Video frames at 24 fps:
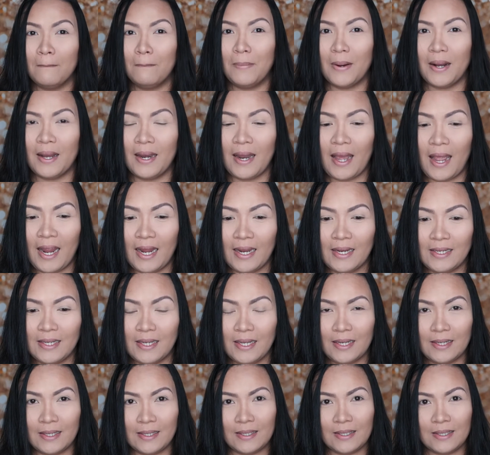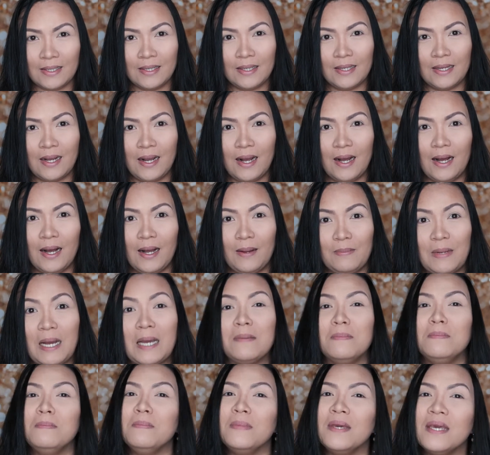but I didn't
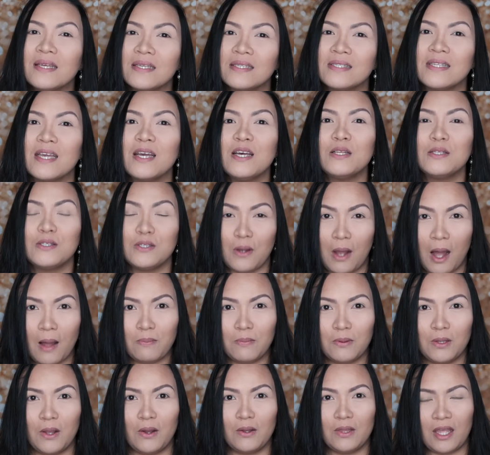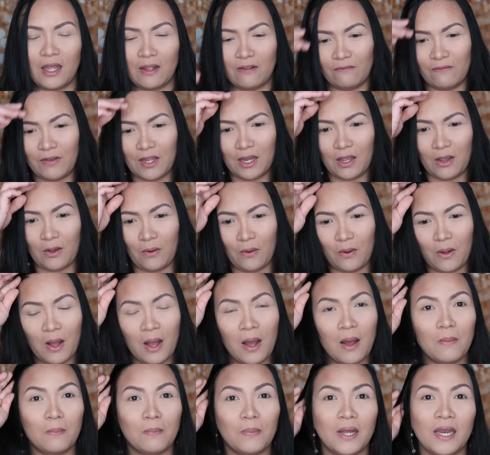I missed to upload that video.
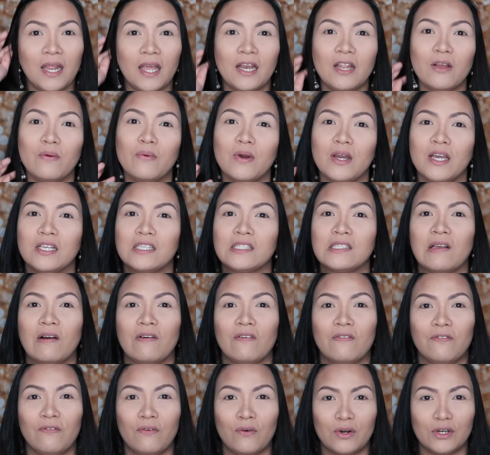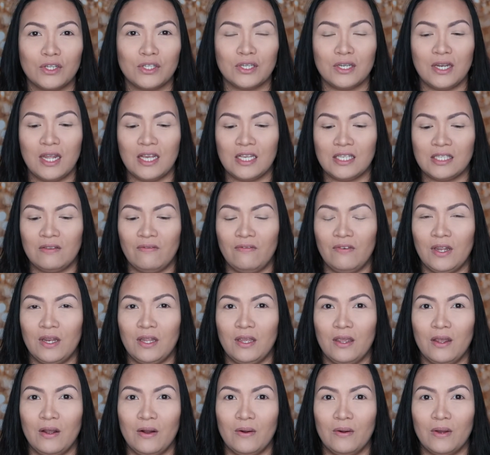But anyways, for today's
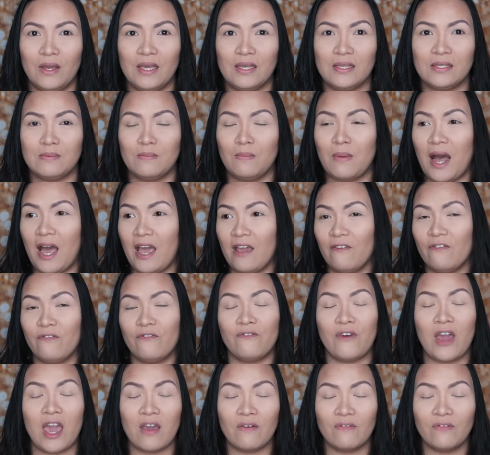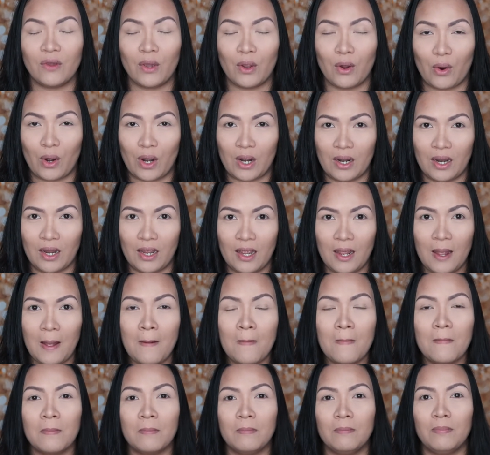video is my February
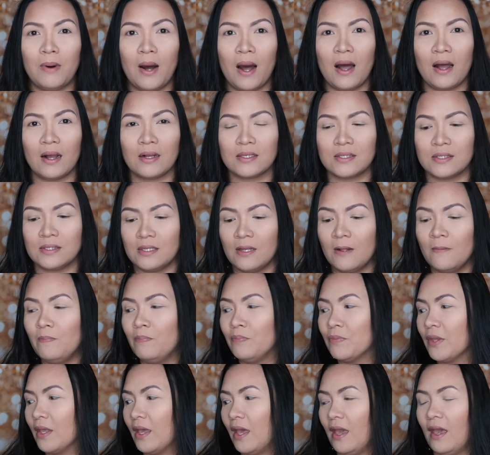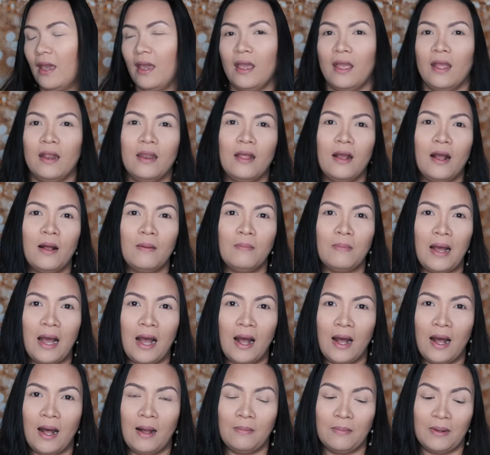box, and
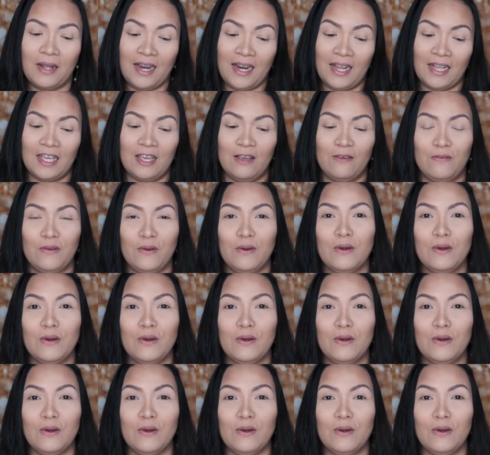I'm gonna give